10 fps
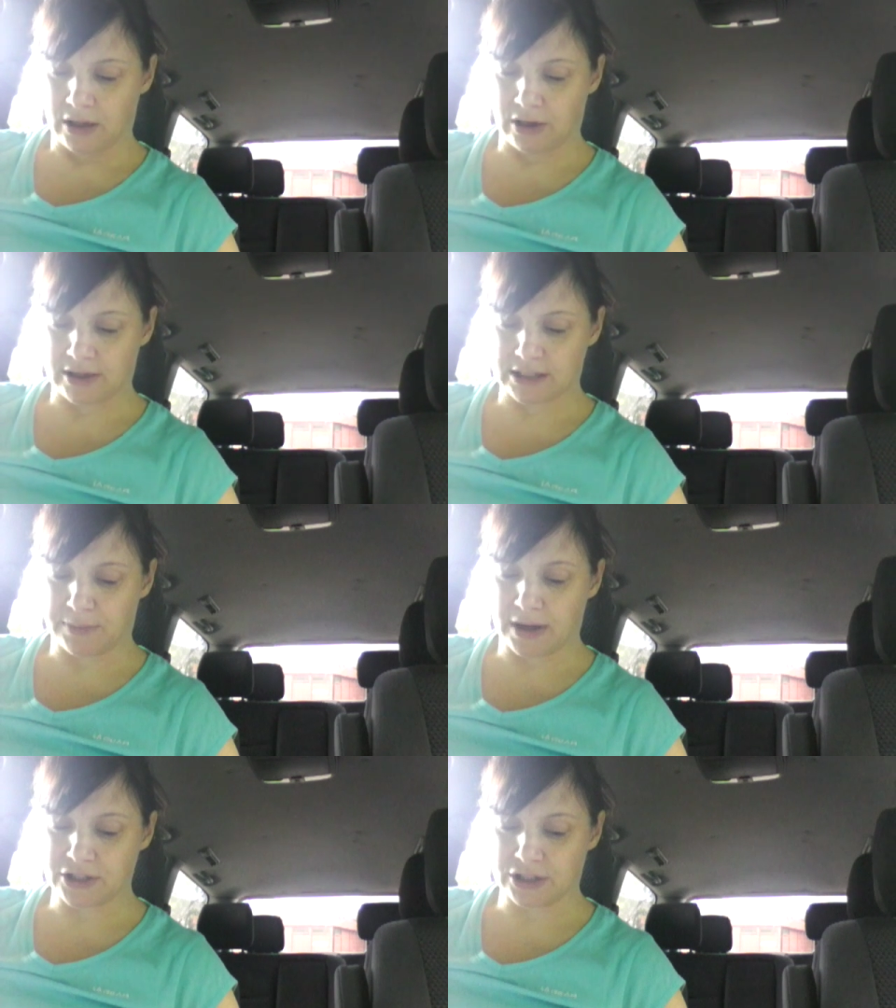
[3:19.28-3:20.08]
Her
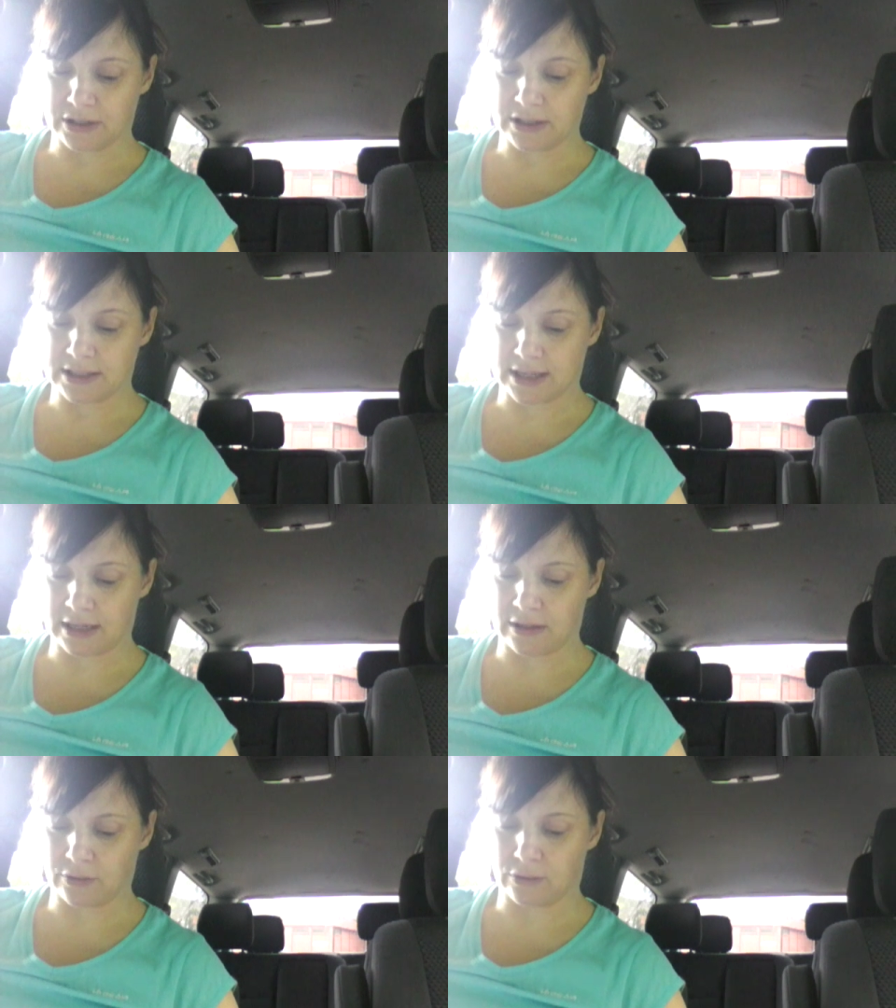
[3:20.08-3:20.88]
expression,
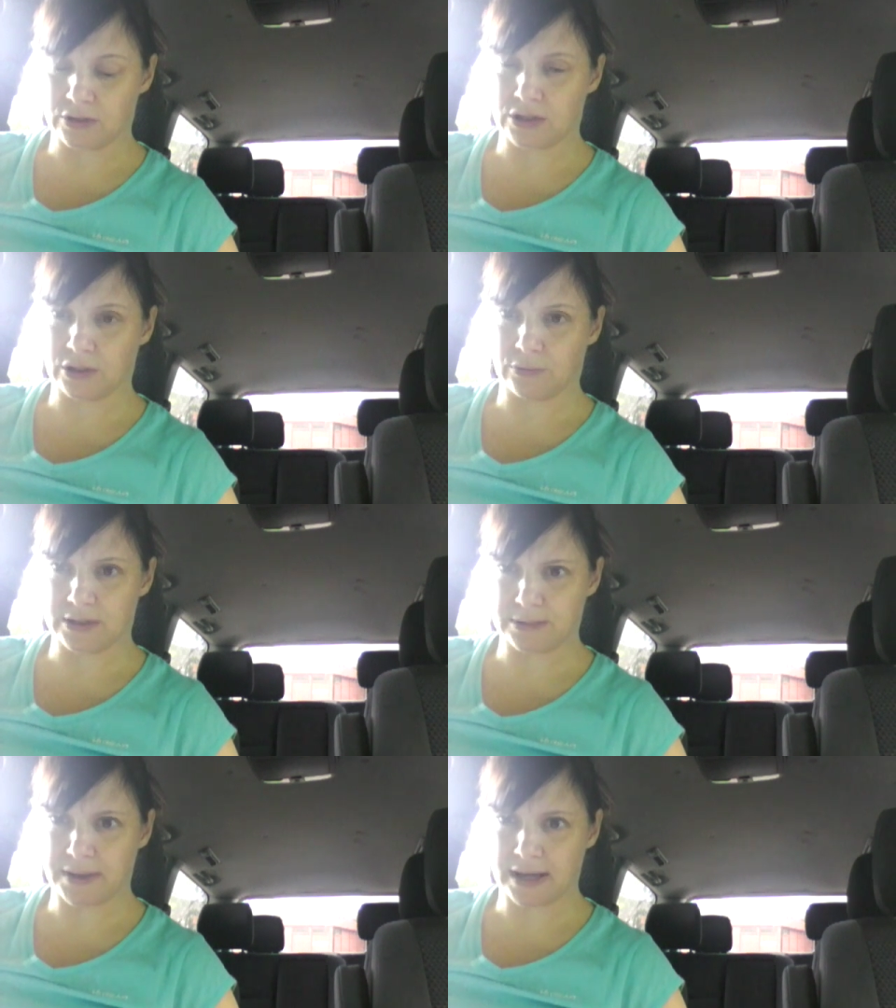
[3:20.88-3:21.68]
Danny thought,
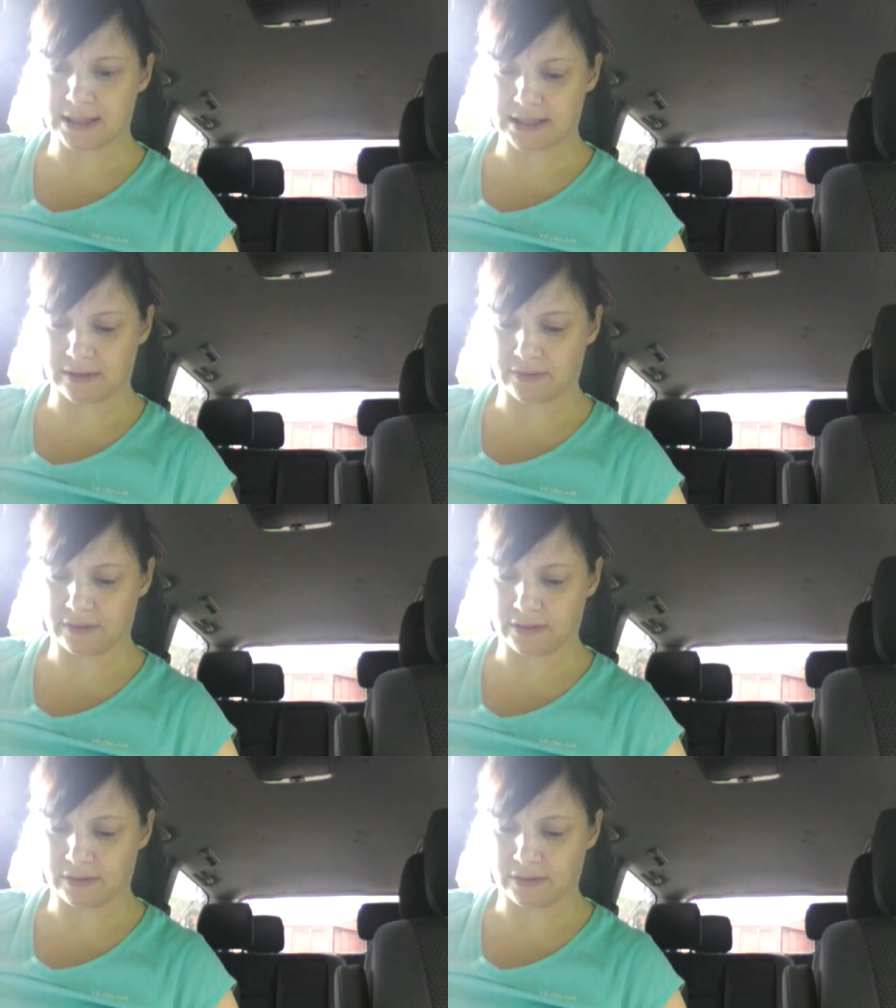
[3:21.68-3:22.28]
was pensive.